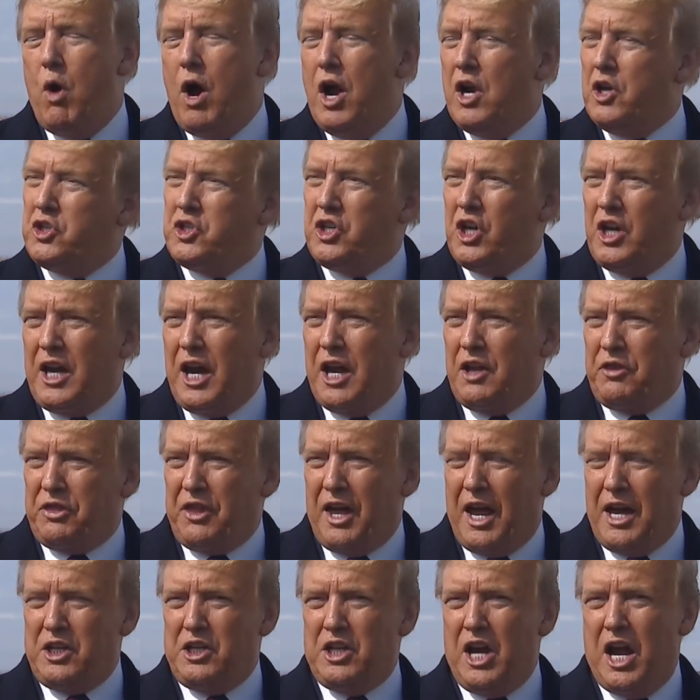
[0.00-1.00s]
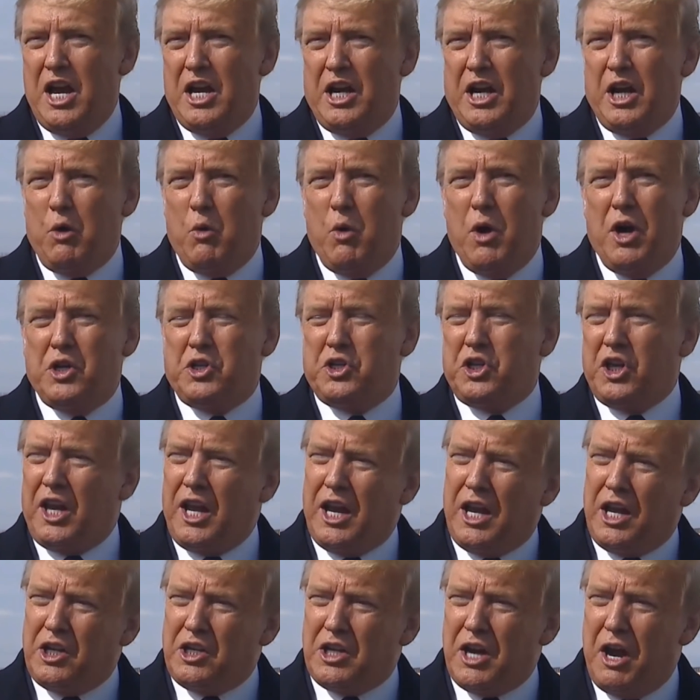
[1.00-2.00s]
wants to get that done, and he wants to
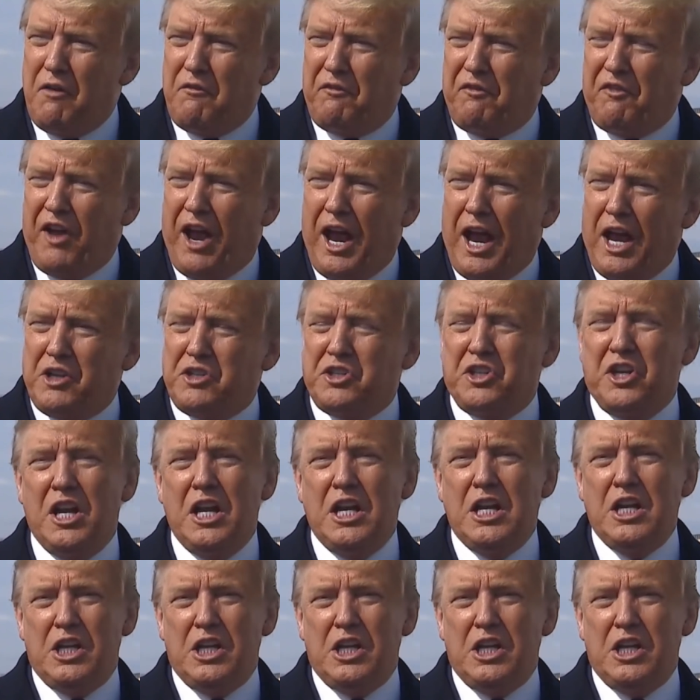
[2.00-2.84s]
get it done fast.